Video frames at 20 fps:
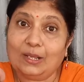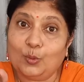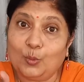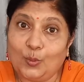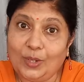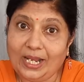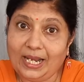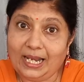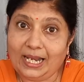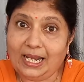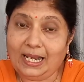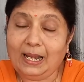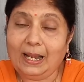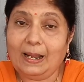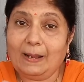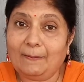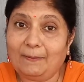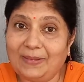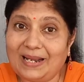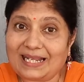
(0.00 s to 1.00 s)
will
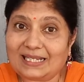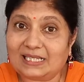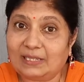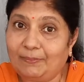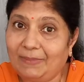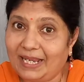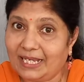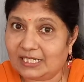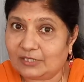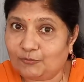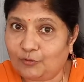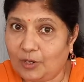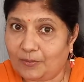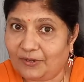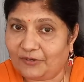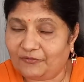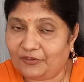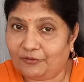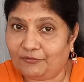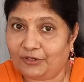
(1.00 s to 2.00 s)
plus the base form
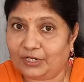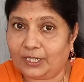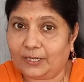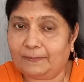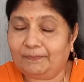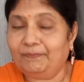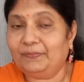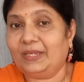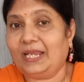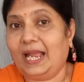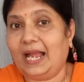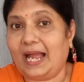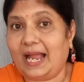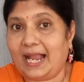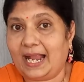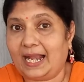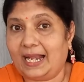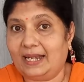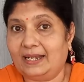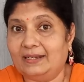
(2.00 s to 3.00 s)
of the verb
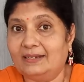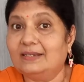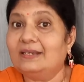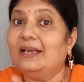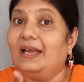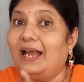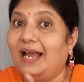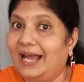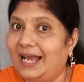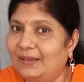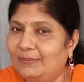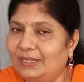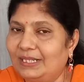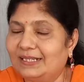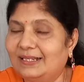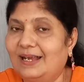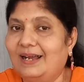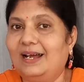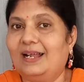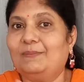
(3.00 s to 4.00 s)
and am is
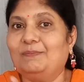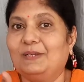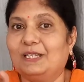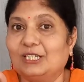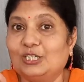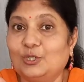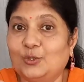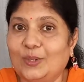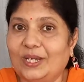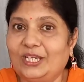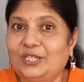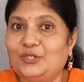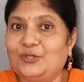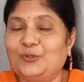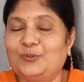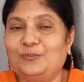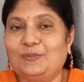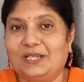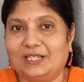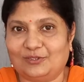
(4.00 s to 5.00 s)
are plus going to
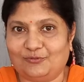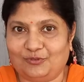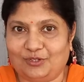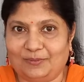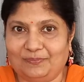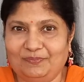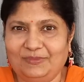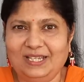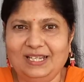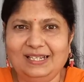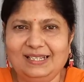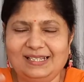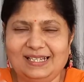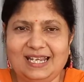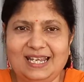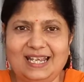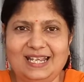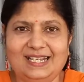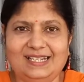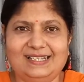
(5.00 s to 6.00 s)
plus verb. This
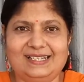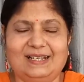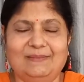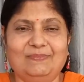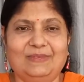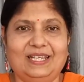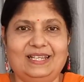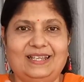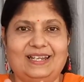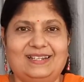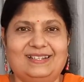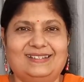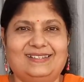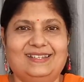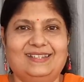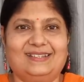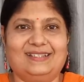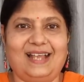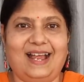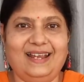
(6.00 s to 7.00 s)
is something that is
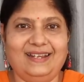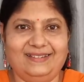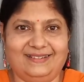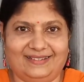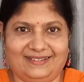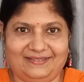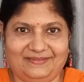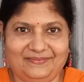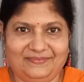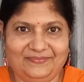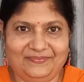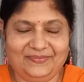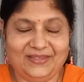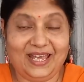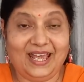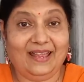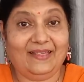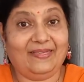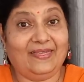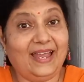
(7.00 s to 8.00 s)
decided.
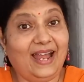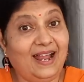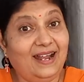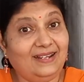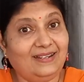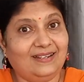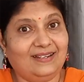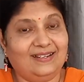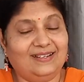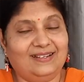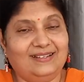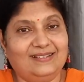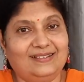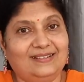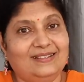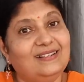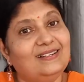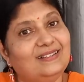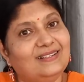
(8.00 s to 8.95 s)
That is